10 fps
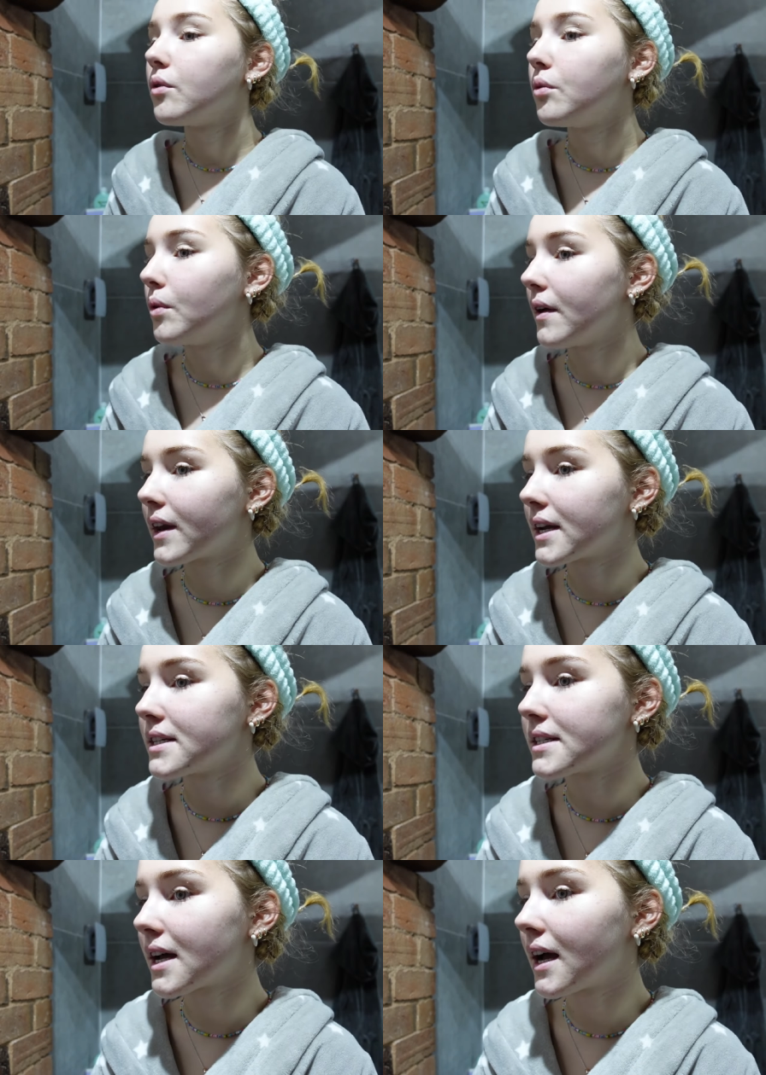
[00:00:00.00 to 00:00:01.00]
Oh, and then I
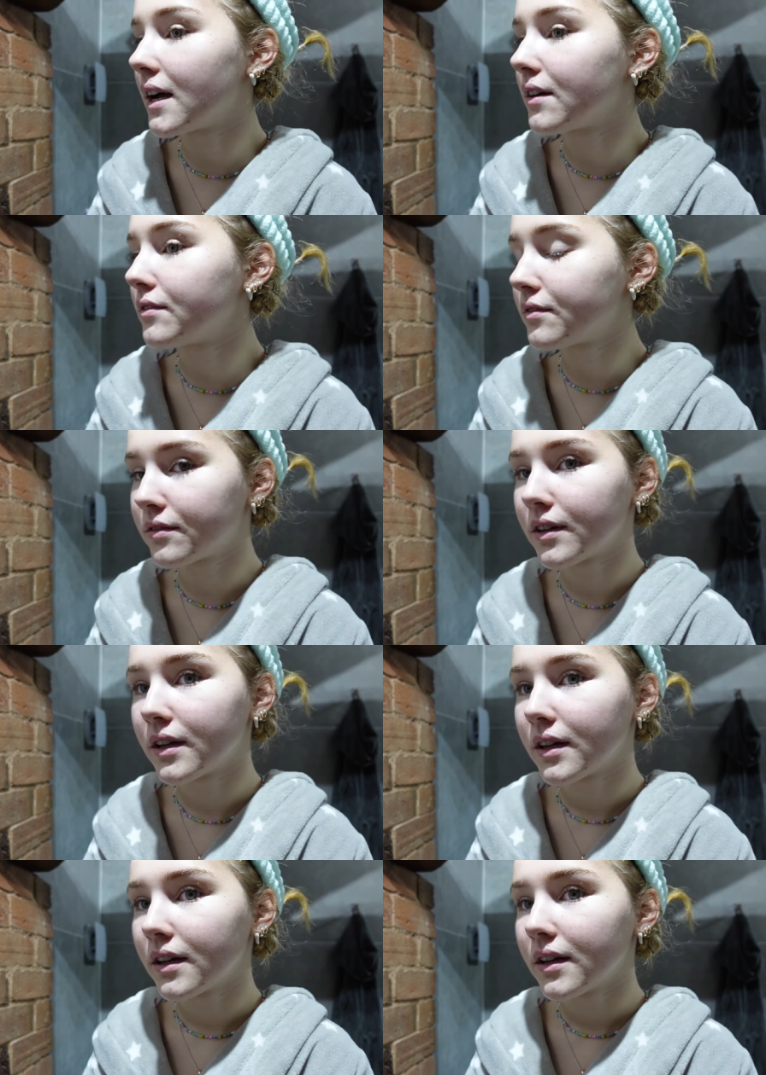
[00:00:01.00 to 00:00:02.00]
did have, I
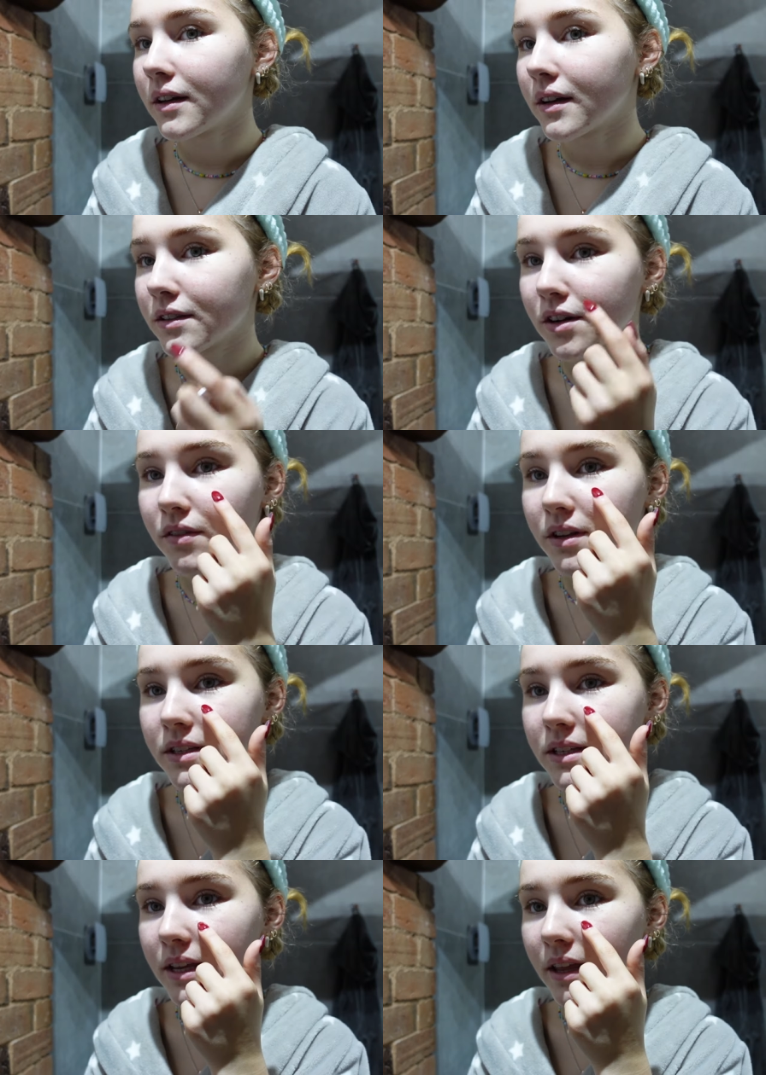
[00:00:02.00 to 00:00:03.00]
don't know if you can
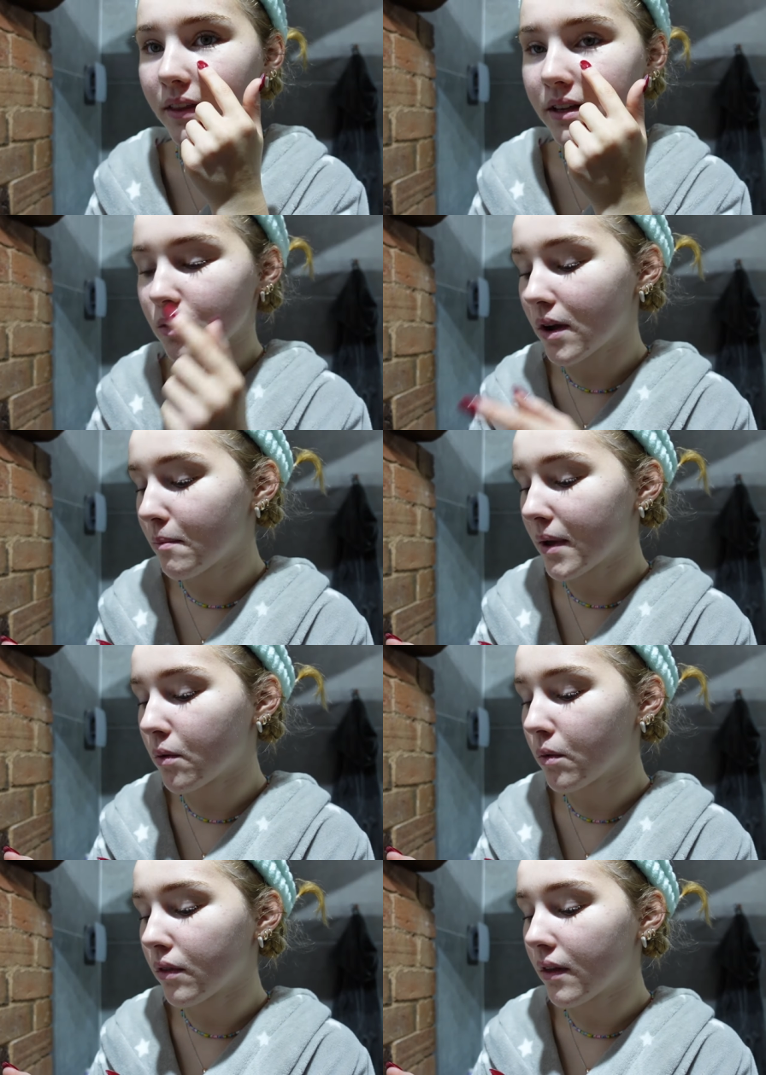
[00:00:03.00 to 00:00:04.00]
see that, that's quite a big
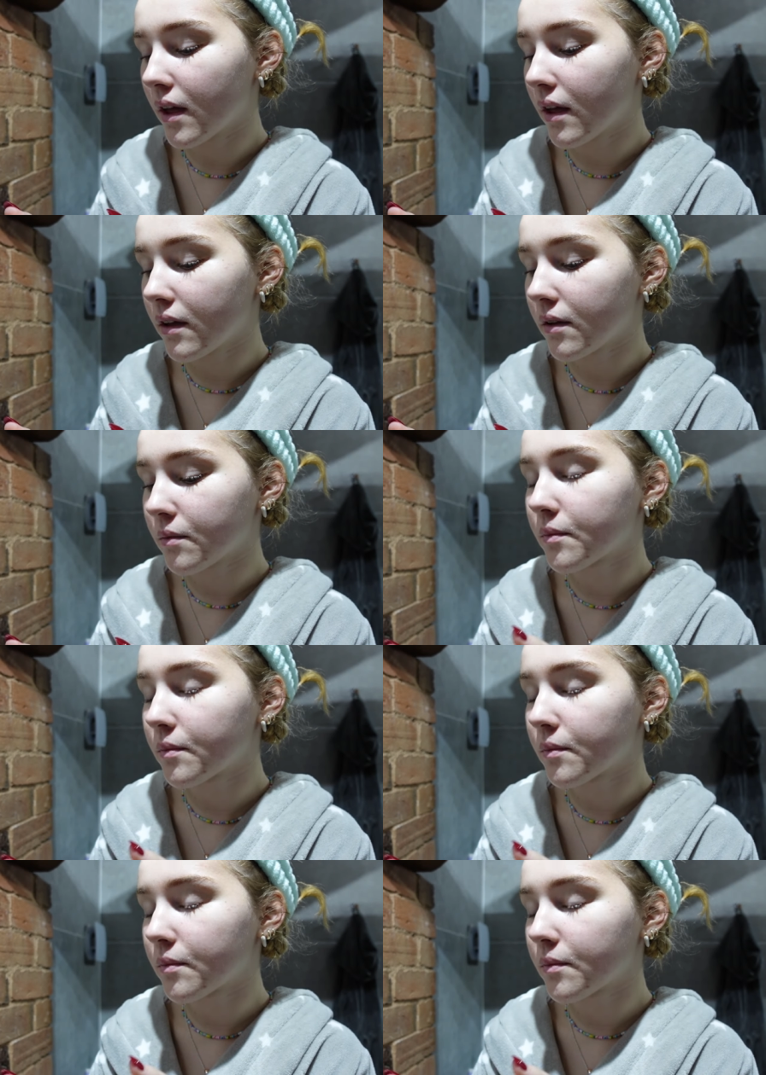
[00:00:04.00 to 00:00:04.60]
one there.